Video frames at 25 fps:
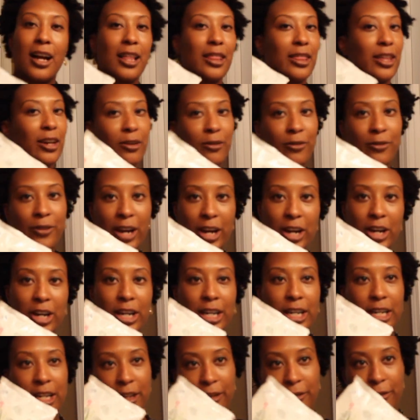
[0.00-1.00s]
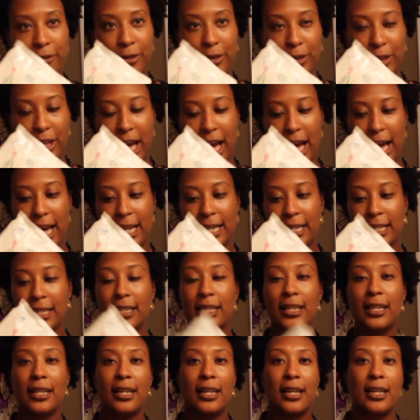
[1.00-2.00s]
they're very good for that.
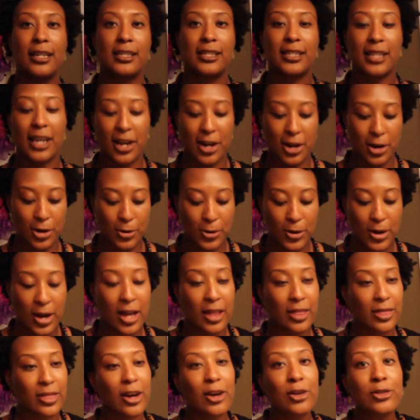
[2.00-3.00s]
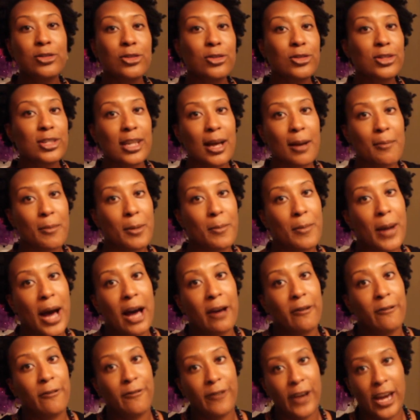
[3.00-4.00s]
So those are some of
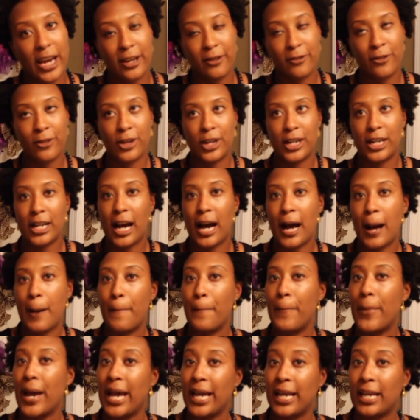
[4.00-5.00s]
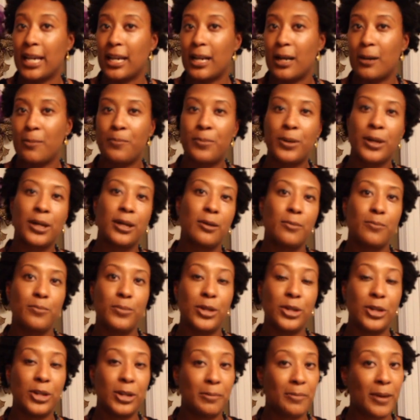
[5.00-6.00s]
my favorite makeup
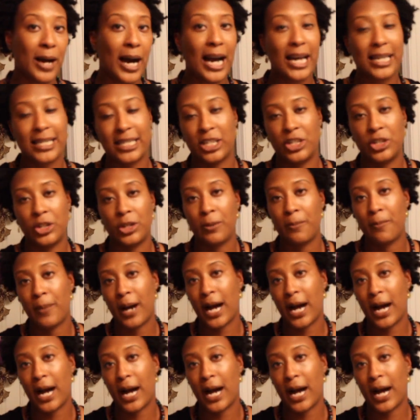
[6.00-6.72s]
beauty buys that you can